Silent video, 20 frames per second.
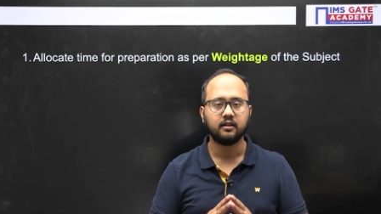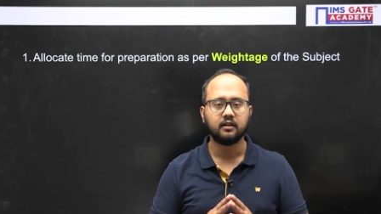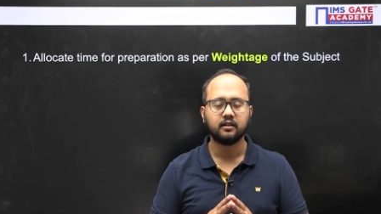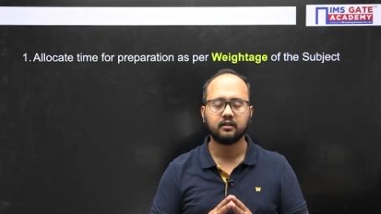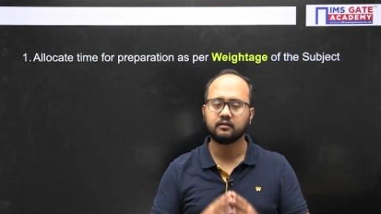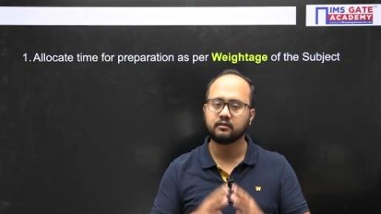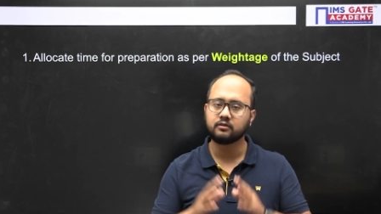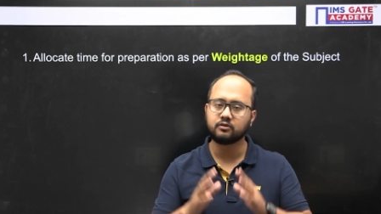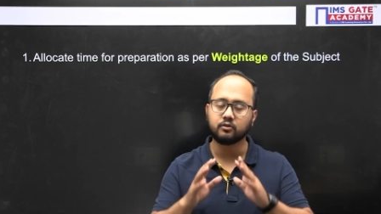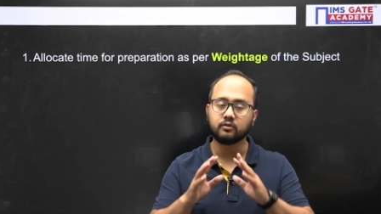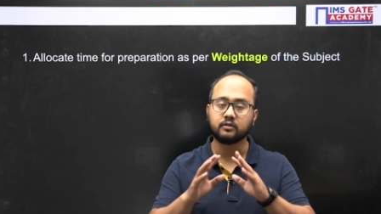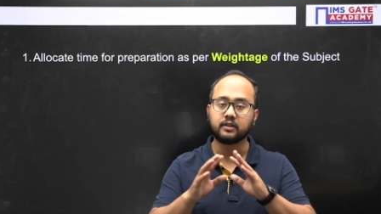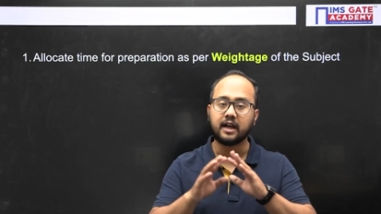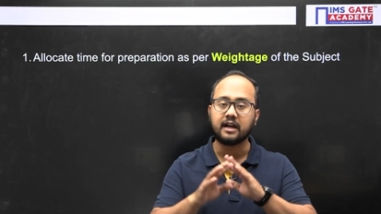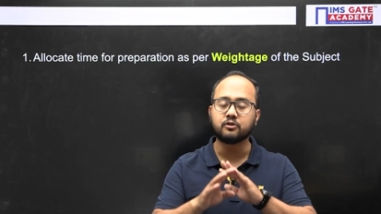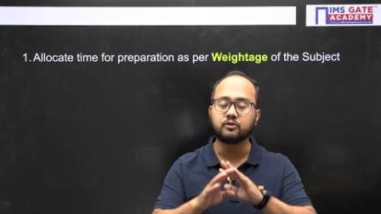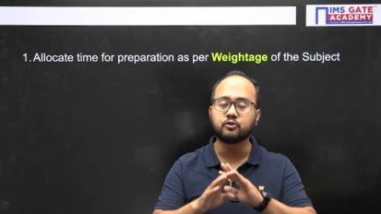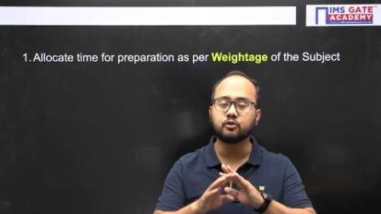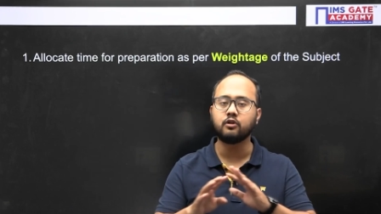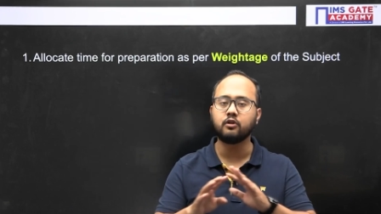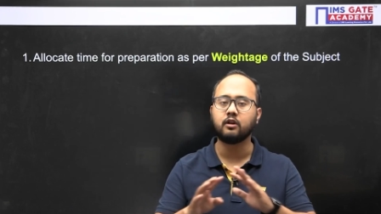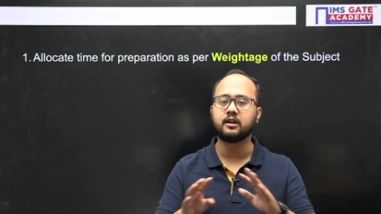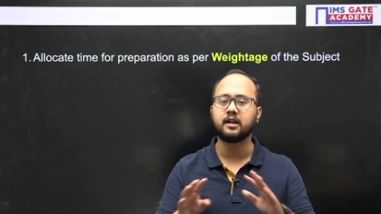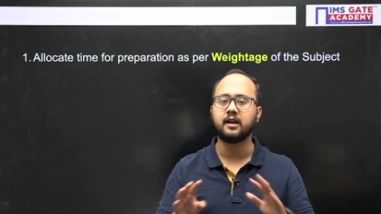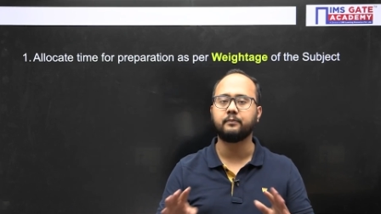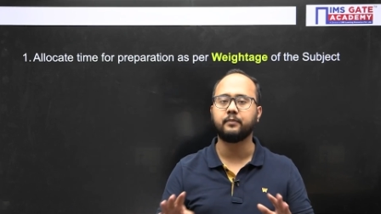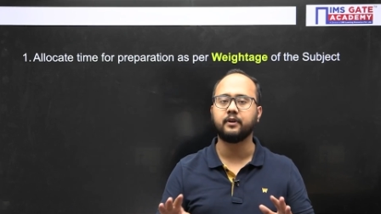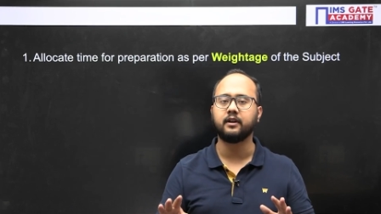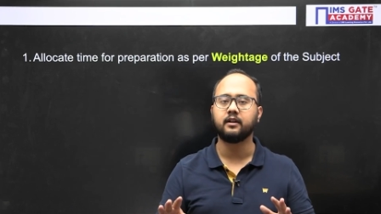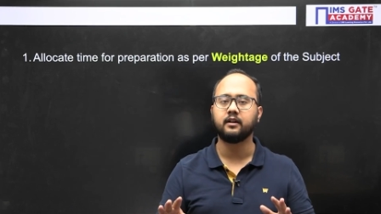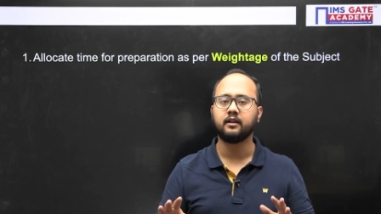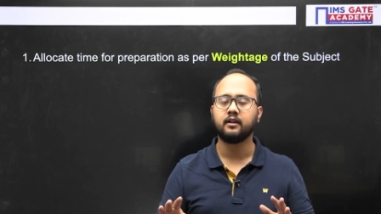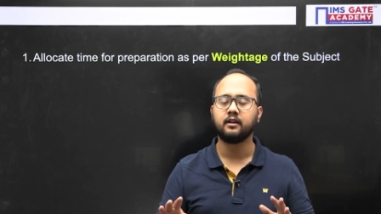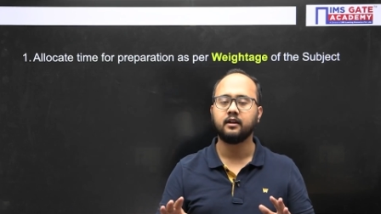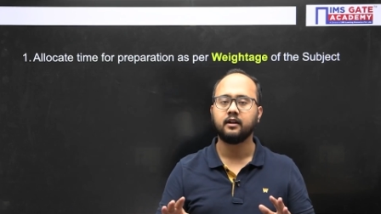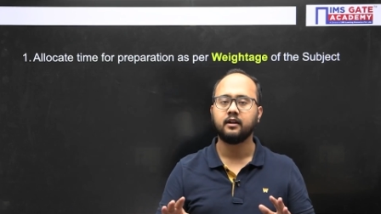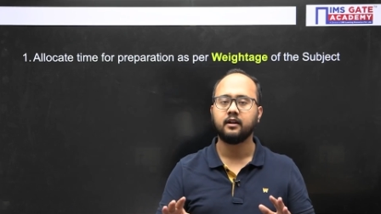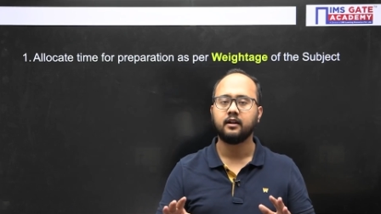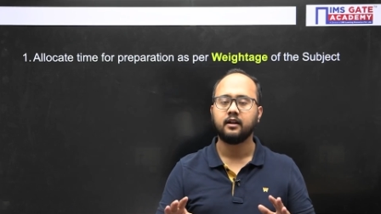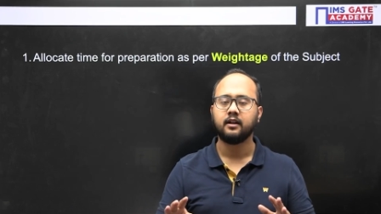So that should not happen.
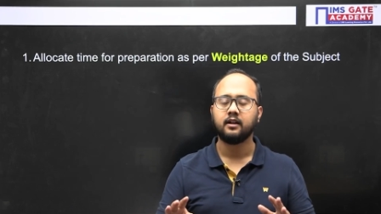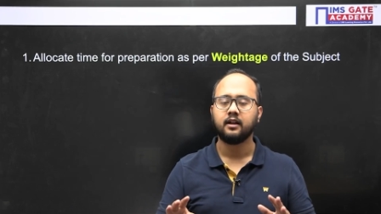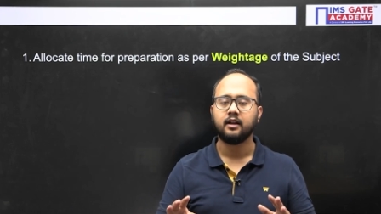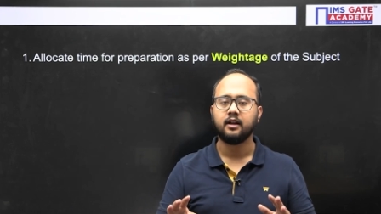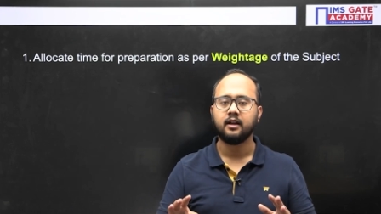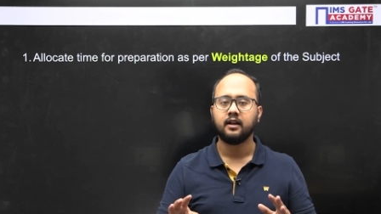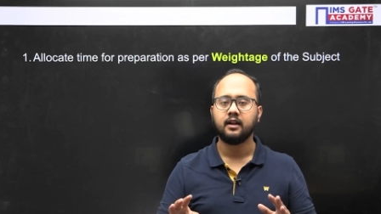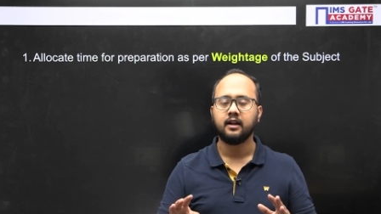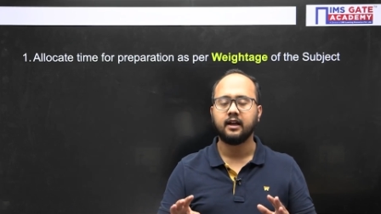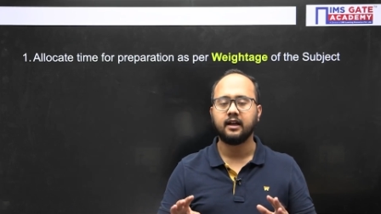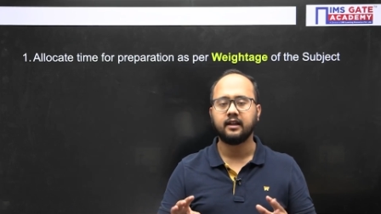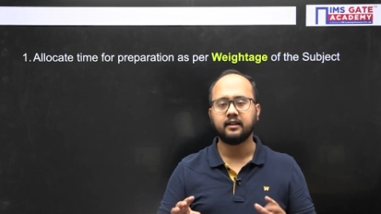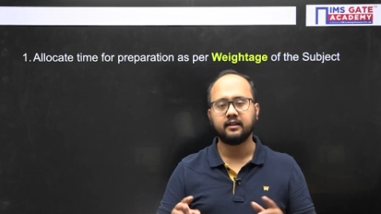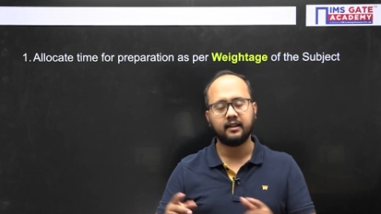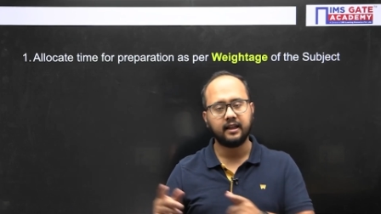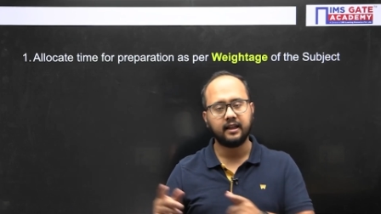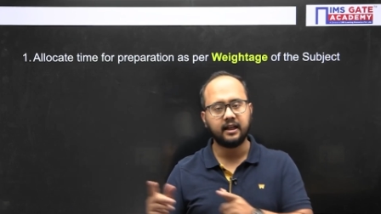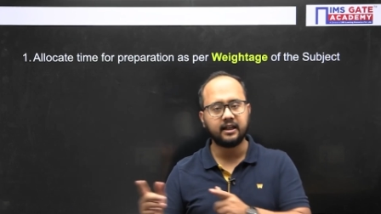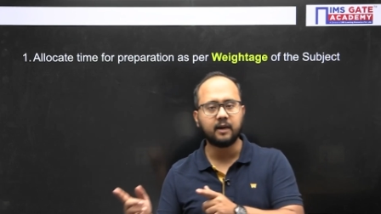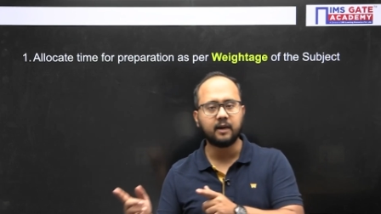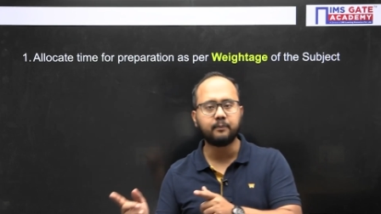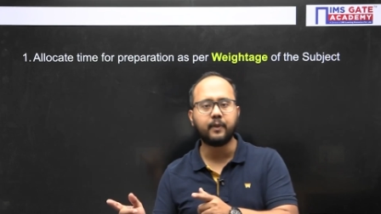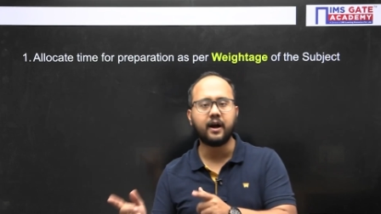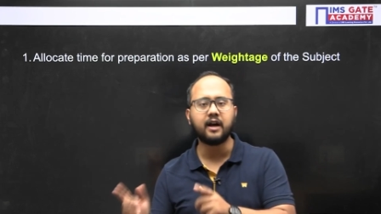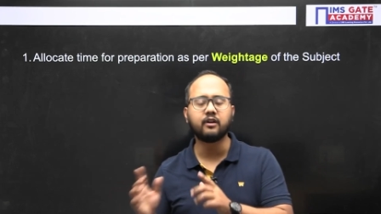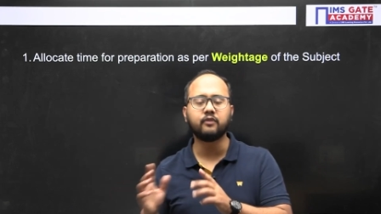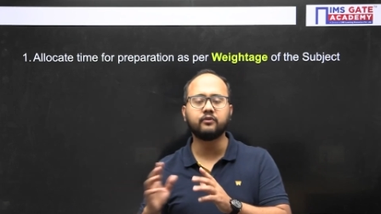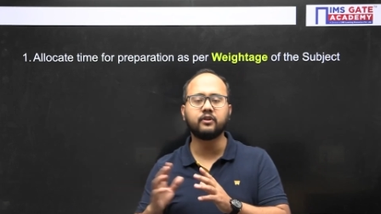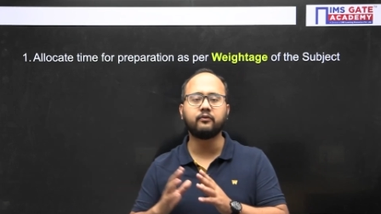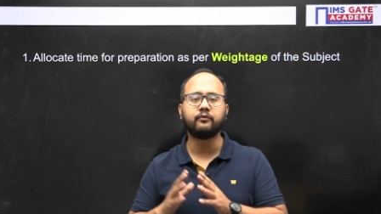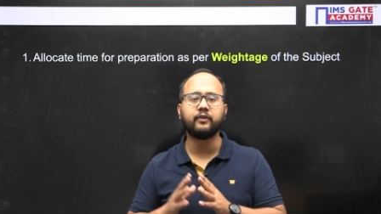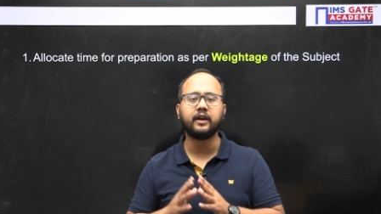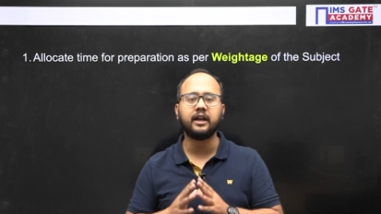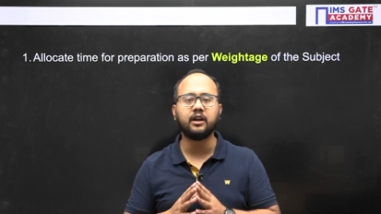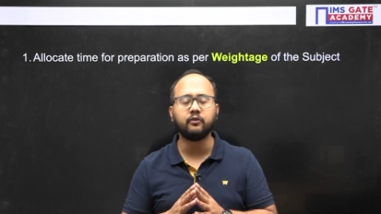In later part of the video,